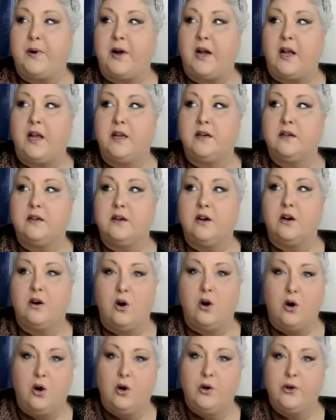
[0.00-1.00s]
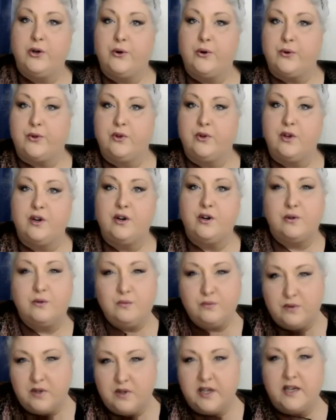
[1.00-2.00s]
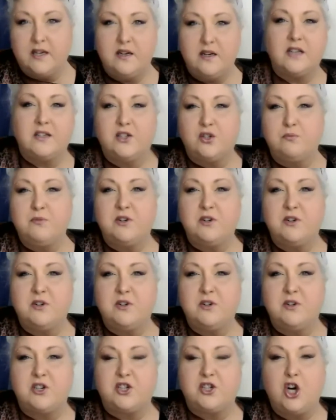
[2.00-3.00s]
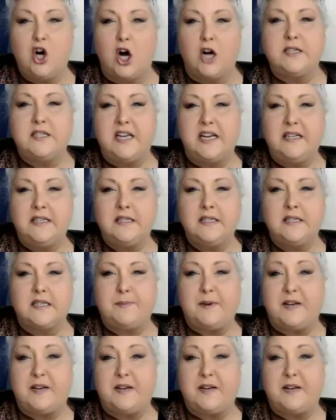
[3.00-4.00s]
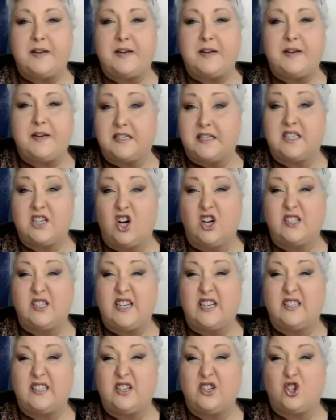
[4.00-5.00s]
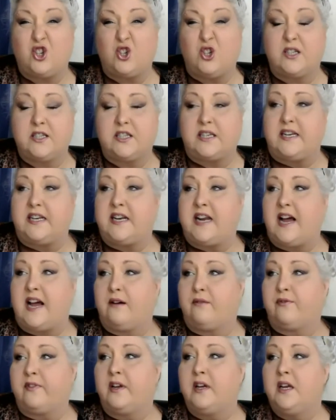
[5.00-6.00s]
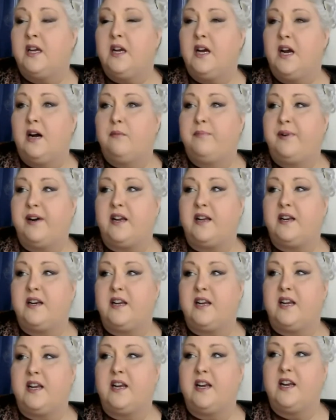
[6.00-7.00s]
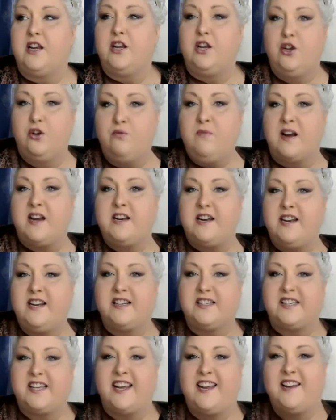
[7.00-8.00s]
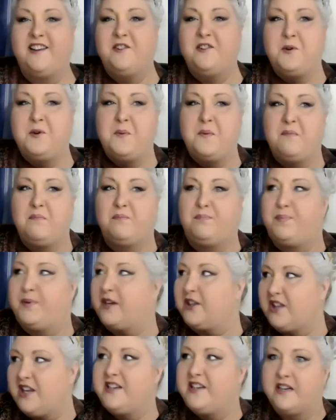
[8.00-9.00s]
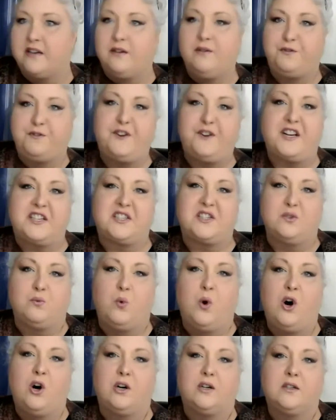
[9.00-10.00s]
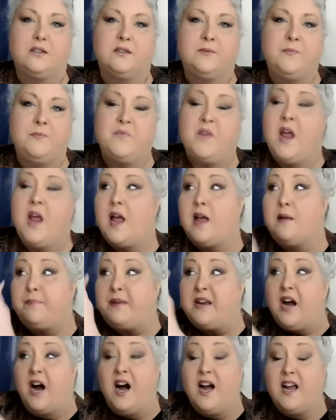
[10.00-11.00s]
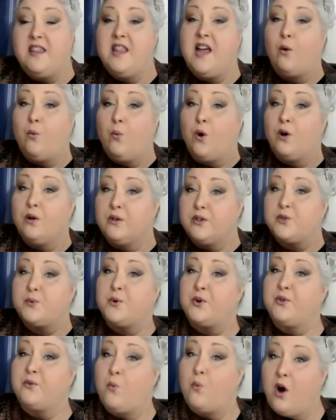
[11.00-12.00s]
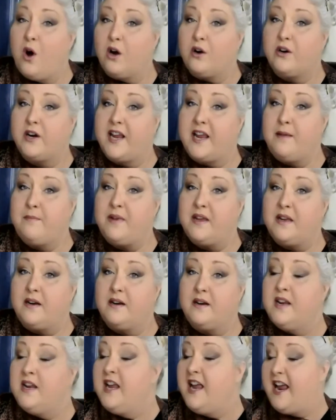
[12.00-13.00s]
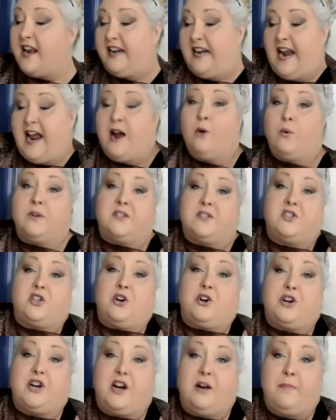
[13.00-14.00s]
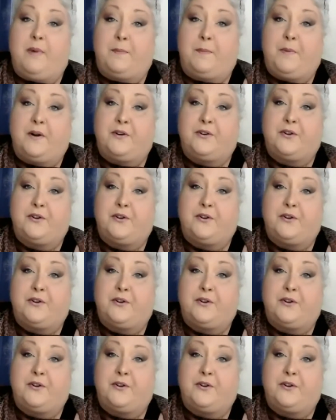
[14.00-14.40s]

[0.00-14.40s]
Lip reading: but all your, like not so much contents, because that's contents insurance you need to have, but you might need to say, but they didn't fix the wall. And behind that wall is where the water came in. Now it's starting to come up